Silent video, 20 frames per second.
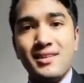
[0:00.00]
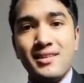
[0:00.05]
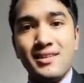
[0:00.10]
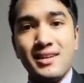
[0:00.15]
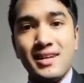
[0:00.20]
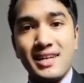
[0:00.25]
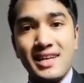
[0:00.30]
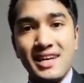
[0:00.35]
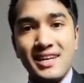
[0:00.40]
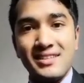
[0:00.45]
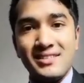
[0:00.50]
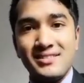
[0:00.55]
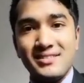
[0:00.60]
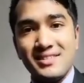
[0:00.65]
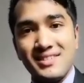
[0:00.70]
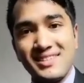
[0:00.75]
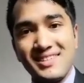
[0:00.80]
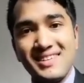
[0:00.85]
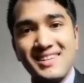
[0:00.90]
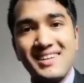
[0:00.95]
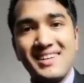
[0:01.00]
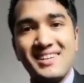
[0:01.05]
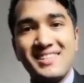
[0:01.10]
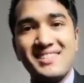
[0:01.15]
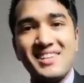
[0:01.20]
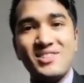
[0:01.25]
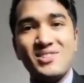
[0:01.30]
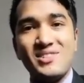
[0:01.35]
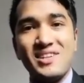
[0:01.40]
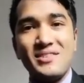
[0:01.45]
Again,
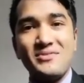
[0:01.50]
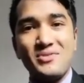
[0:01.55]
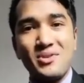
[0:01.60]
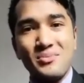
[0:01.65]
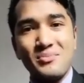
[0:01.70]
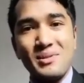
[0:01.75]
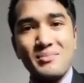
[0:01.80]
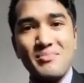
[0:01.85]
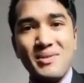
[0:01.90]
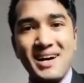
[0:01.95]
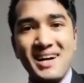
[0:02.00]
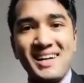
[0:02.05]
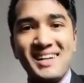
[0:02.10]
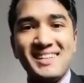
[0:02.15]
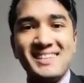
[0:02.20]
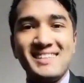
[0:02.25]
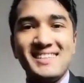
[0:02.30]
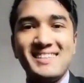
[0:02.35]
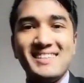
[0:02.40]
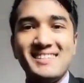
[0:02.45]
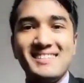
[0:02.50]
Sanjay from Nepal.